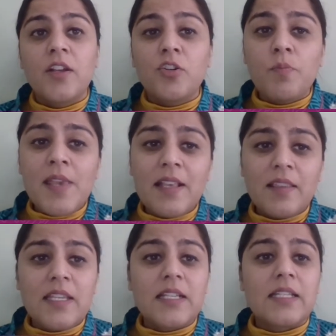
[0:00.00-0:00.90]
to
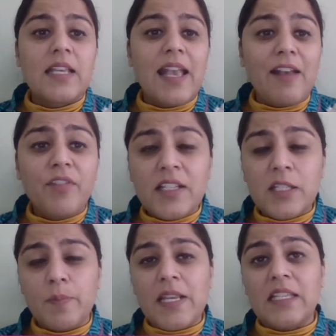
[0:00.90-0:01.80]
make these
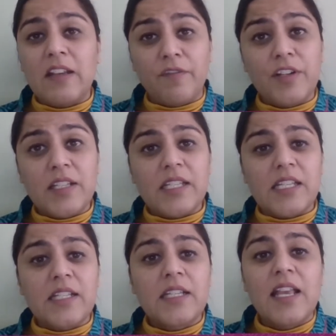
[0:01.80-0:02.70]
evidence-based
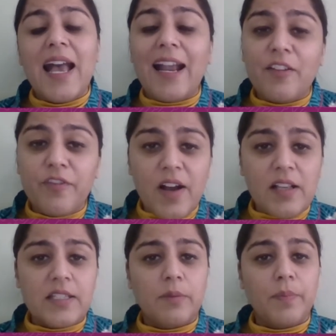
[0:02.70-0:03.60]
inferences at a
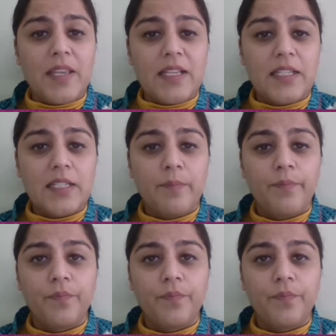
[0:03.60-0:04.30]
faster pace.